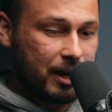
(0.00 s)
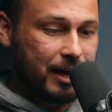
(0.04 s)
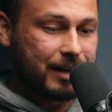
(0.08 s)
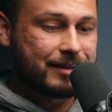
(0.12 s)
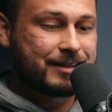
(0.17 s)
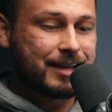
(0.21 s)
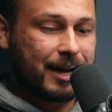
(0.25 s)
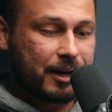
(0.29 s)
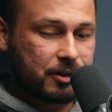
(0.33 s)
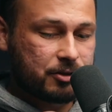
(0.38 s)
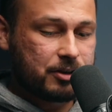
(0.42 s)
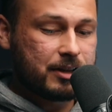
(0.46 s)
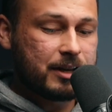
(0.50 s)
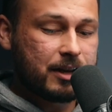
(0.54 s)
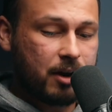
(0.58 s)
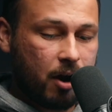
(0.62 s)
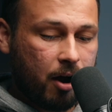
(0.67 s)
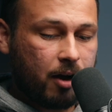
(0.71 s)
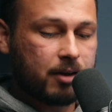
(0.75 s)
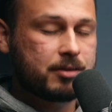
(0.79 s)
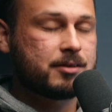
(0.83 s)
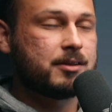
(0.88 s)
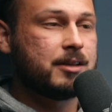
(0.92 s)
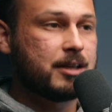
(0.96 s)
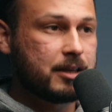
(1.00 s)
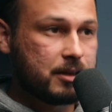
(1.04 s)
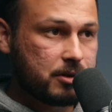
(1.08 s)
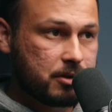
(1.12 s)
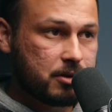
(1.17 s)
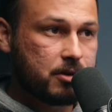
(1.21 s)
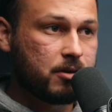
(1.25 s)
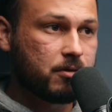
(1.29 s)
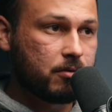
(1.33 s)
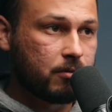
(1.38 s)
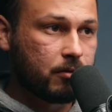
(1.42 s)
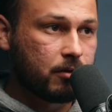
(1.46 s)
it's actually costing
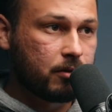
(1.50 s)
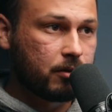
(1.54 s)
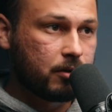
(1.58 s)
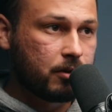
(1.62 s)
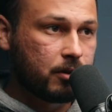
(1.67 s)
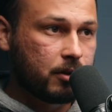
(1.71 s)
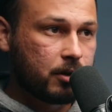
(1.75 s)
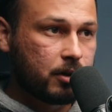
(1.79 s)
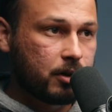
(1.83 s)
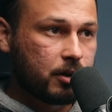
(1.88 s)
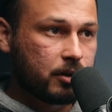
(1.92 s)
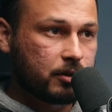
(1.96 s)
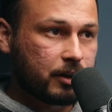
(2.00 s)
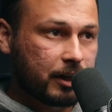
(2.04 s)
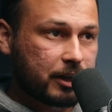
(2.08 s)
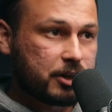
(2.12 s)
you. Right.